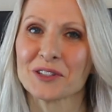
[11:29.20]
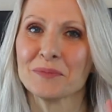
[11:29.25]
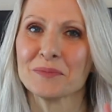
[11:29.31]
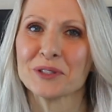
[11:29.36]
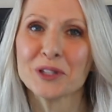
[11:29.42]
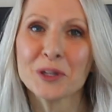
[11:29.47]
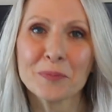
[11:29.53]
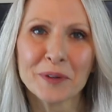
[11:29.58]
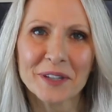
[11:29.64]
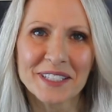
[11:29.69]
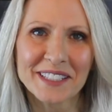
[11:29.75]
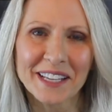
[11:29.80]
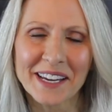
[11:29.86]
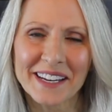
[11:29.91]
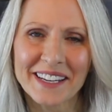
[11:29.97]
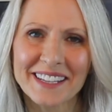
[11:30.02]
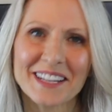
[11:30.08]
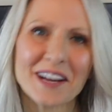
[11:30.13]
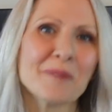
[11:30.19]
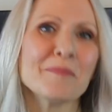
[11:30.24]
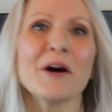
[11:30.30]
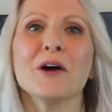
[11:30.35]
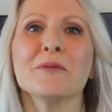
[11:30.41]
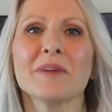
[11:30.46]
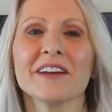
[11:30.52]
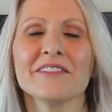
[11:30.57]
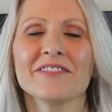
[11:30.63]
I'm super excited
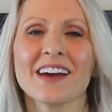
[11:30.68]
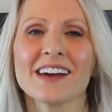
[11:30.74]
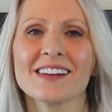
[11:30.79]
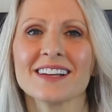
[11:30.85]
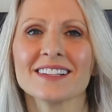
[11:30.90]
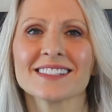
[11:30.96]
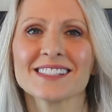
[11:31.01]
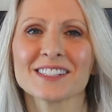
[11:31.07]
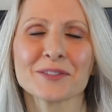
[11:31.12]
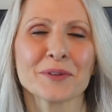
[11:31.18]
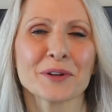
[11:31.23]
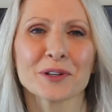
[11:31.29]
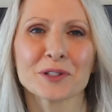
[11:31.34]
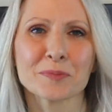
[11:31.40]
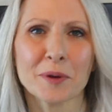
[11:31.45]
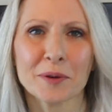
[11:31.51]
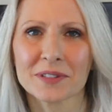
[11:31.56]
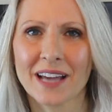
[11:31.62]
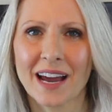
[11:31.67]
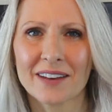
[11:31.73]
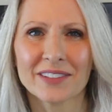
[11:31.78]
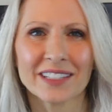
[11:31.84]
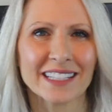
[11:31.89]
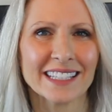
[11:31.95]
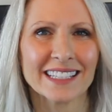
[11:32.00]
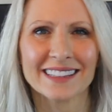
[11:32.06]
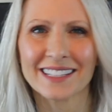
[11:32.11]
about my finances. I'm one of those people who's kind of
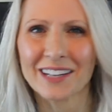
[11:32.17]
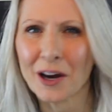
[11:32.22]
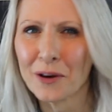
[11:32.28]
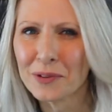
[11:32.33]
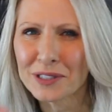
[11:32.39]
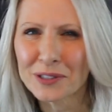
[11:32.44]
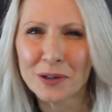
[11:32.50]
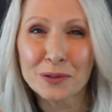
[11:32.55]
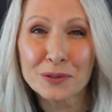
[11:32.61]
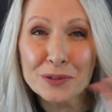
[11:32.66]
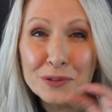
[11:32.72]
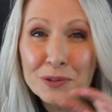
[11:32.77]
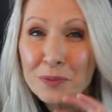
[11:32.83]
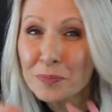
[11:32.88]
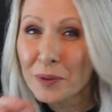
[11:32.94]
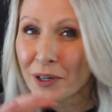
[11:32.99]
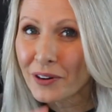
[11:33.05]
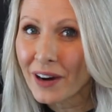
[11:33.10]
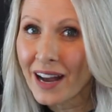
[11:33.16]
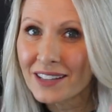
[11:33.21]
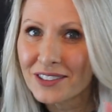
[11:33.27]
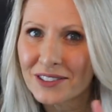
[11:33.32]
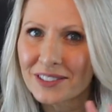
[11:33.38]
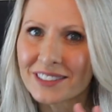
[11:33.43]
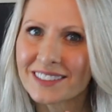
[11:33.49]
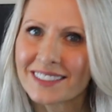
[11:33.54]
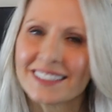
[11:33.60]
a geek that always goes super
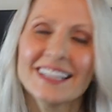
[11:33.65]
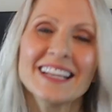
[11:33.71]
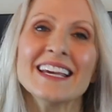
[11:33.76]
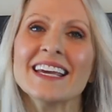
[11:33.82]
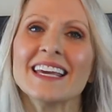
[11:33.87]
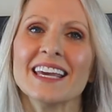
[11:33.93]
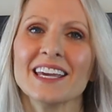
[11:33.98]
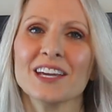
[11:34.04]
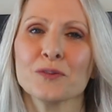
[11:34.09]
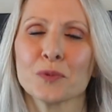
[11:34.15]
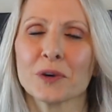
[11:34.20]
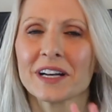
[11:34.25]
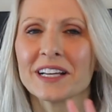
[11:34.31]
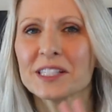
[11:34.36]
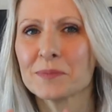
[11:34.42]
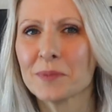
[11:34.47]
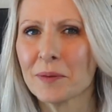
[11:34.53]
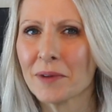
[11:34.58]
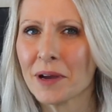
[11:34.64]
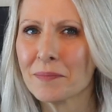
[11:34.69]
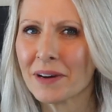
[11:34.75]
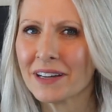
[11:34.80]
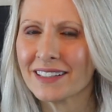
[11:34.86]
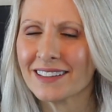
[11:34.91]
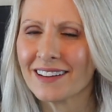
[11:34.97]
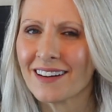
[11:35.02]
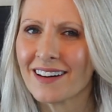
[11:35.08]
granular in what I spend my
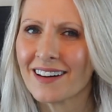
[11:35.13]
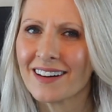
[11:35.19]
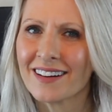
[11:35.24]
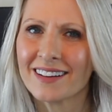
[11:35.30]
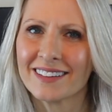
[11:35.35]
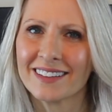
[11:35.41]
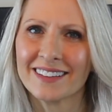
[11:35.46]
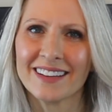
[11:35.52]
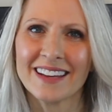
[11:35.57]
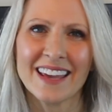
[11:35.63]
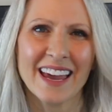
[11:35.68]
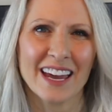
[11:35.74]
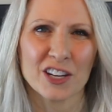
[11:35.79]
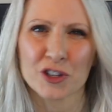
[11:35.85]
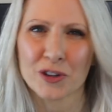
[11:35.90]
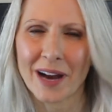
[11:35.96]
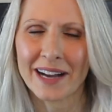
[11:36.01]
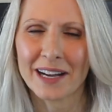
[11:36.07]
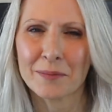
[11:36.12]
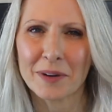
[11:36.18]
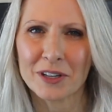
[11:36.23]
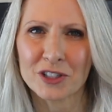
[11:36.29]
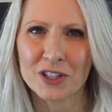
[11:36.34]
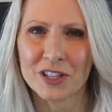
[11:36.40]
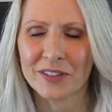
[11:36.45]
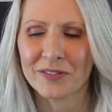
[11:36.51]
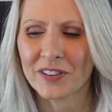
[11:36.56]
money on and track a
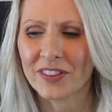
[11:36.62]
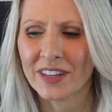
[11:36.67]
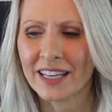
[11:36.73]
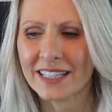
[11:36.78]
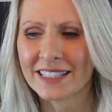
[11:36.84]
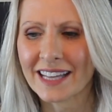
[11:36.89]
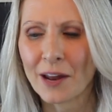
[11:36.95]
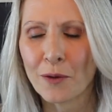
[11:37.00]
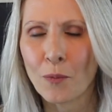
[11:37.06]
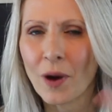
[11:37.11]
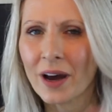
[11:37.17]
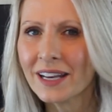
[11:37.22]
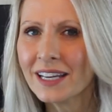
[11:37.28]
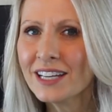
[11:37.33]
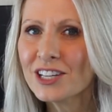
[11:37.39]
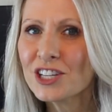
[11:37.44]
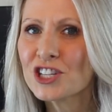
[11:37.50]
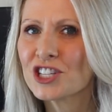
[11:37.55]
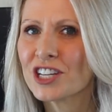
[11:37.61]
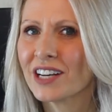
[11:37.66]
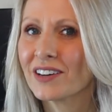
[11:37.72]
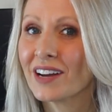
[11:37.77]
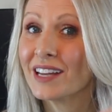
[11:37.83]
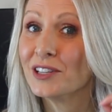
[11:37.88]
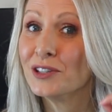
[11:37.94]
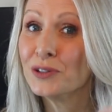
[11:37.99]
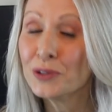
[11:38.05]
bunch of different things. And I wanted to share
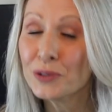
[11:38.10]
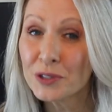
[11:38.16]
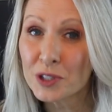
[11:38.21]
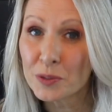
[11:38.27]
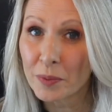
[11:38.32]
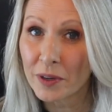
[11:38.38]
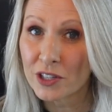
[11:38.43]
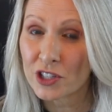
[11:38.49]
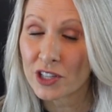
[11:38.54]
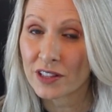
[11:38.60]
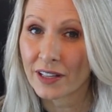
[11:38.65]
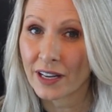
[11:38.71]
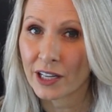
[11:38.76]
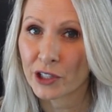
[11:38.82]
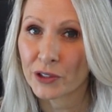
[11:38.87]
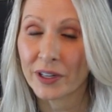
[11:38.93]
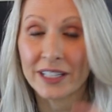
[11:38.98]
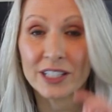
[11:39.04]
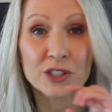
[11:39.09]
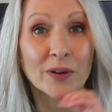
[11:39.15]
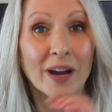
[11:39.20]
a new spreadsheet that I created.